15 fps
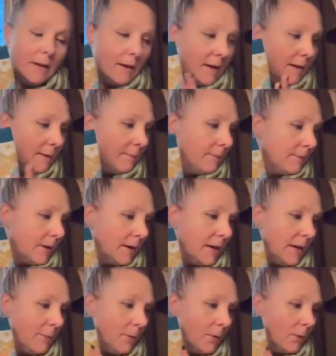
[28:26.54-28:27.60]
a
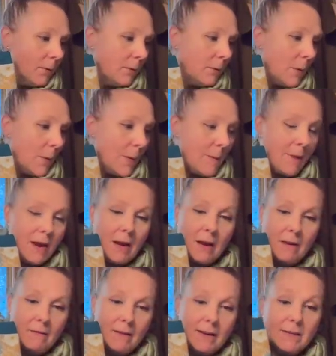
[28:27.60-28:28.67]
keeper will be made out
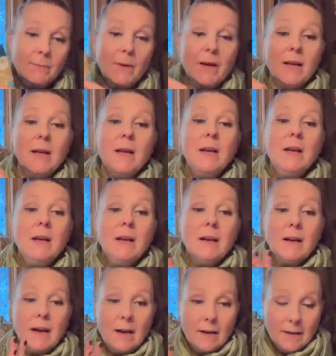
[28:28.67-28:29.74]
of this, but
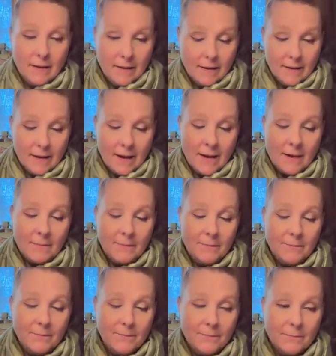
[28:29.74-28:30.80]

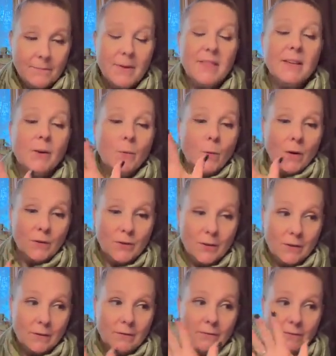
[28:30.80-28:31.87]
the quilt
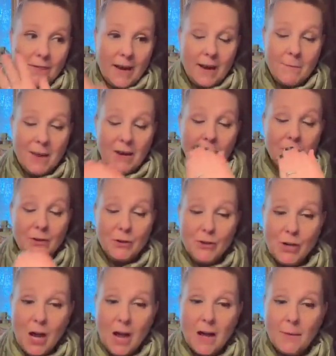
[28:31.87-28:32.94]
that I made for the
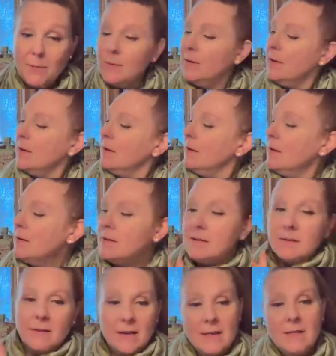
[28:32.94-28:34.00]
shop
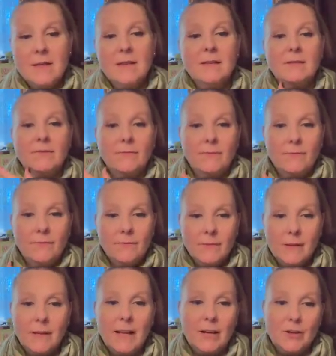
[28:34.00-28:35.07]
is in this
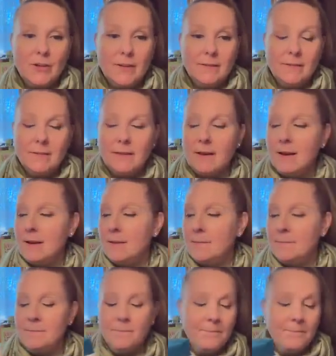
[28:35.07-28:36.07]
collection. And